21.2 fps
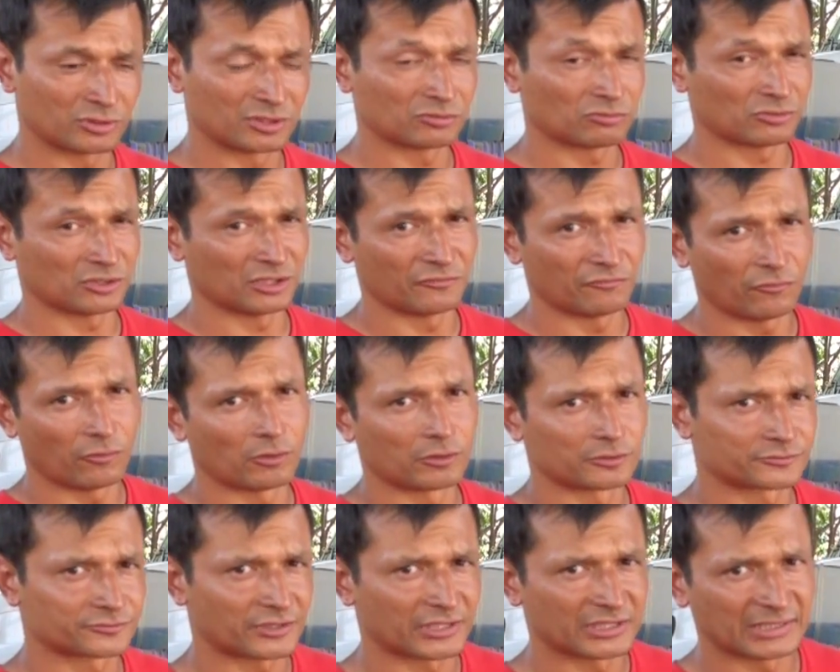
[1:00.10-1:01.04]

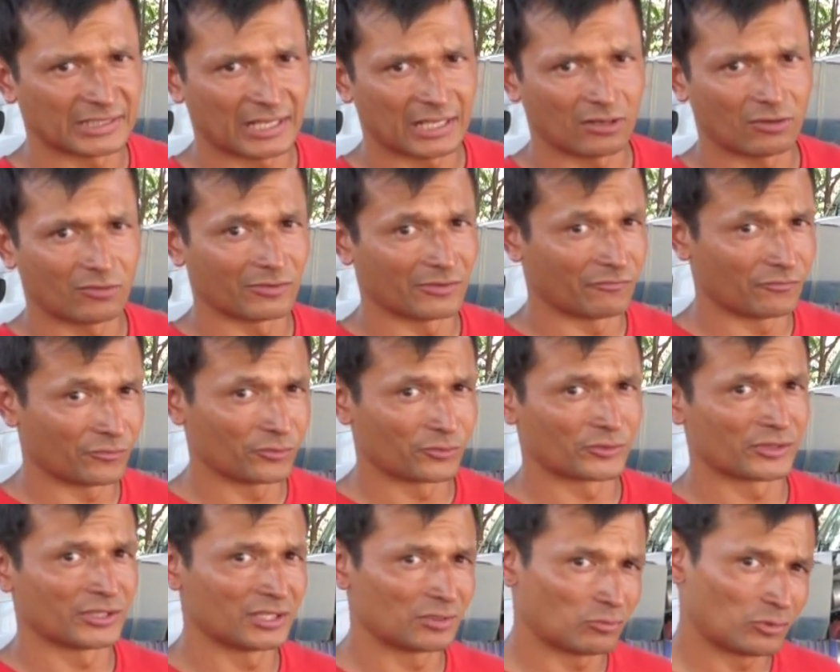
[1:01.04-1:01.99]
2024 right now if
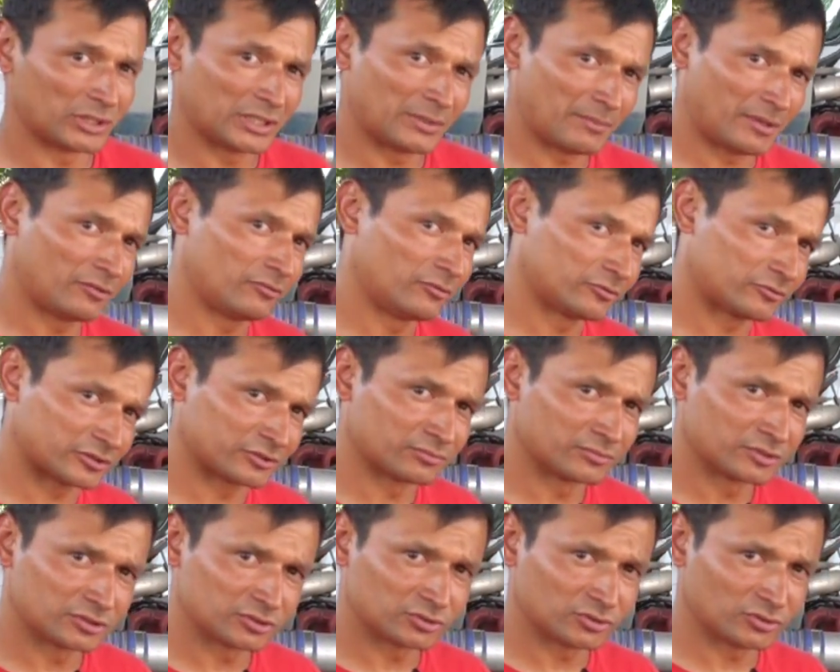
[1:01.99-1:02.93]
you really want a manual
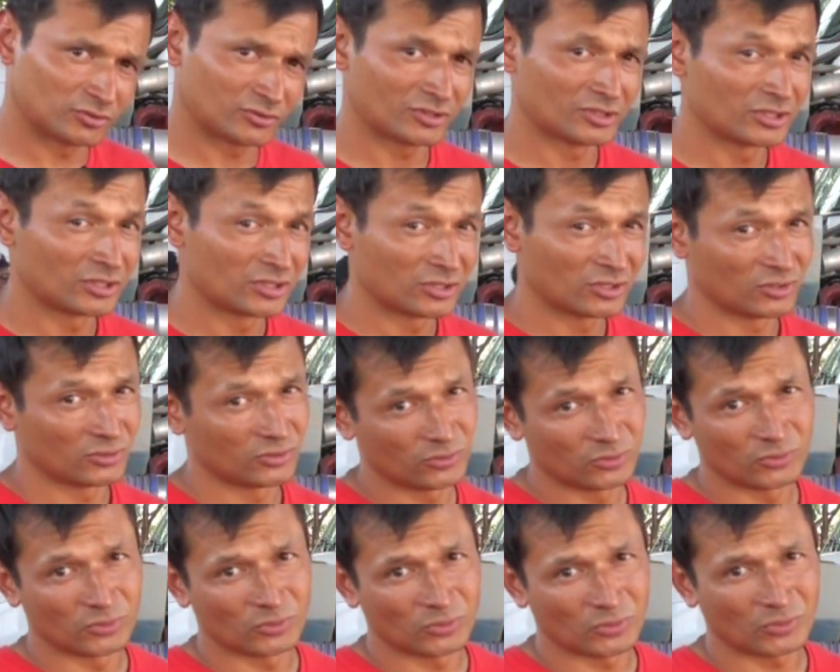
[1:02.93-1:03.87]
transmission
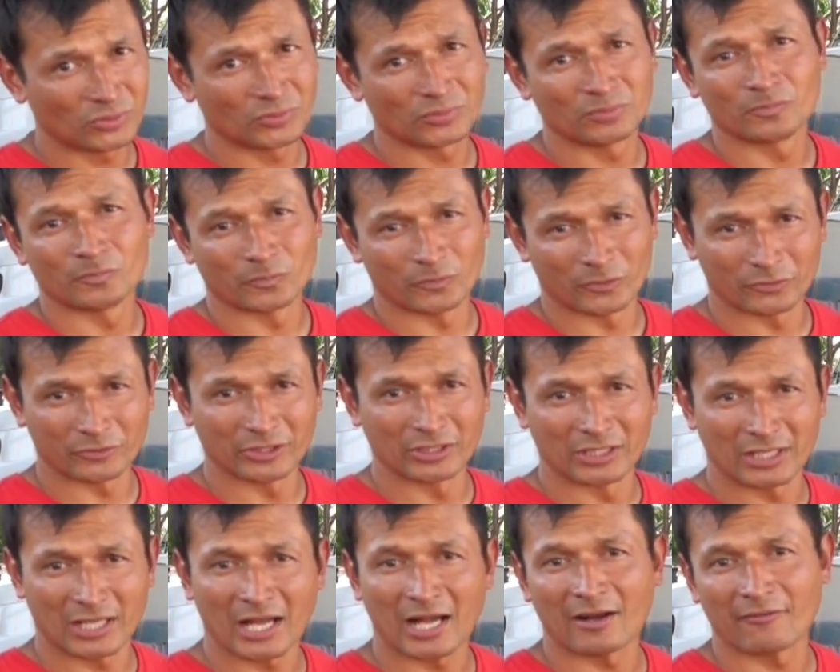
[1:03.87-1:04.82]
you
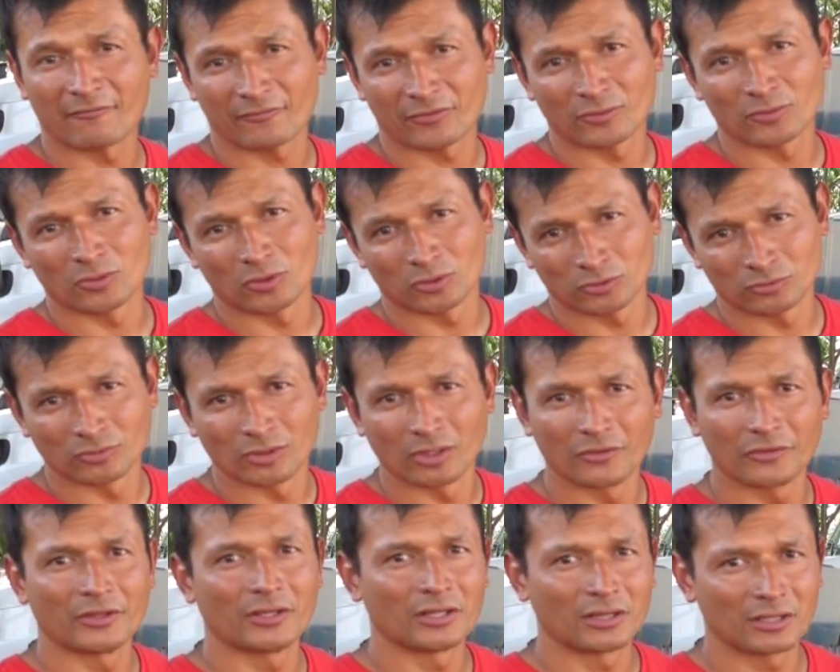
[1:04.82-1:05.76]
really have to go
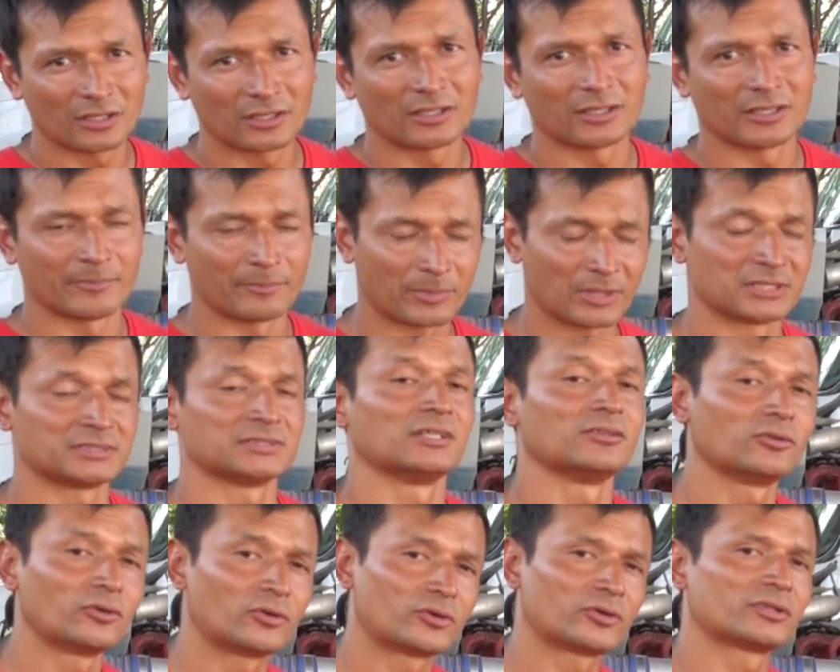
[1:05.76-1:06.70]
to a dealer and
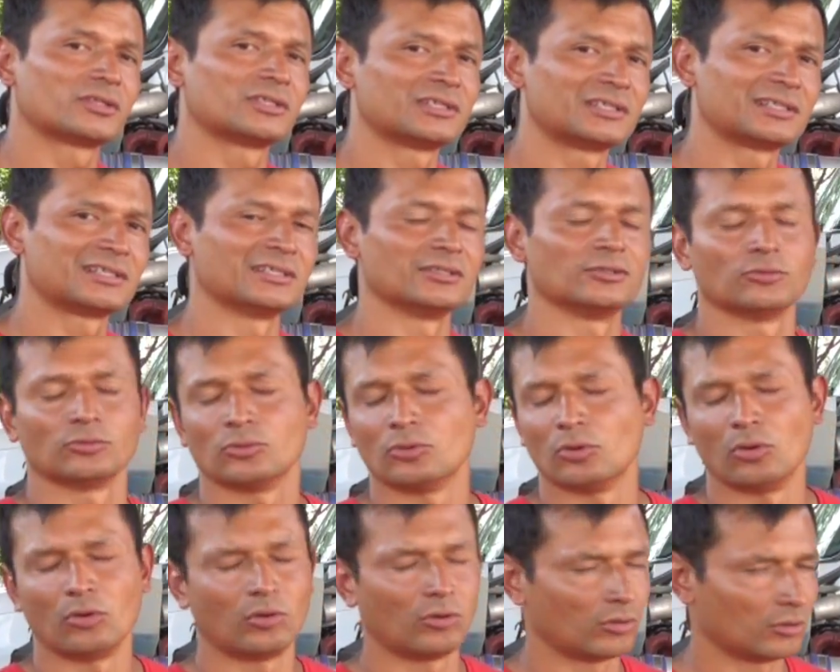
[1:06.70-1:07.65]
place an order and
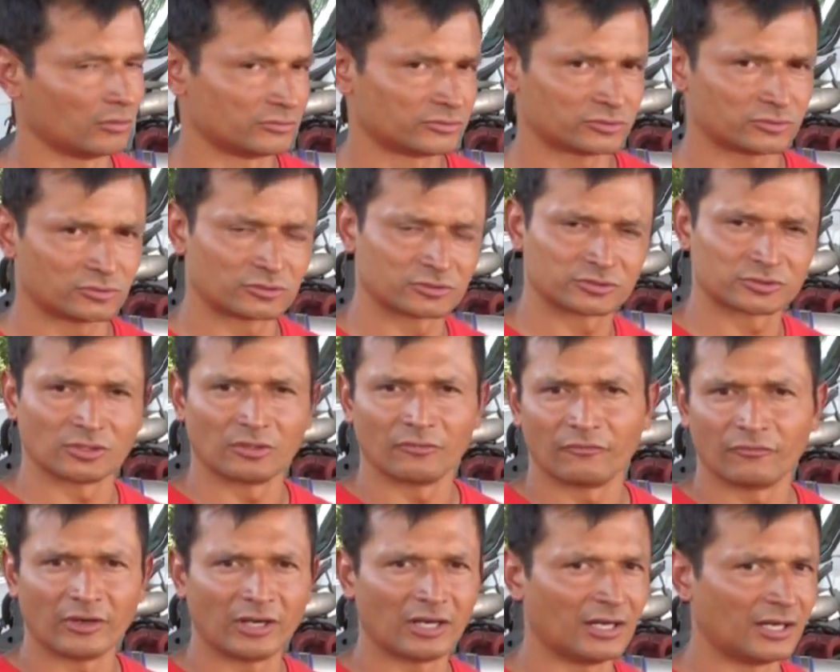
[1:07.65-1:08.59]
do all sorts
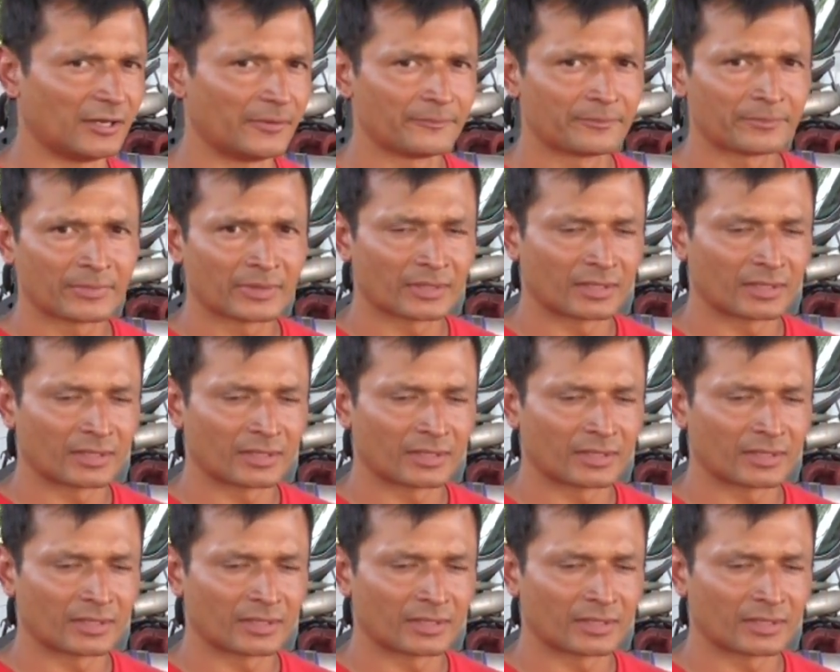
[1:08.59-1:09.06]
of uh,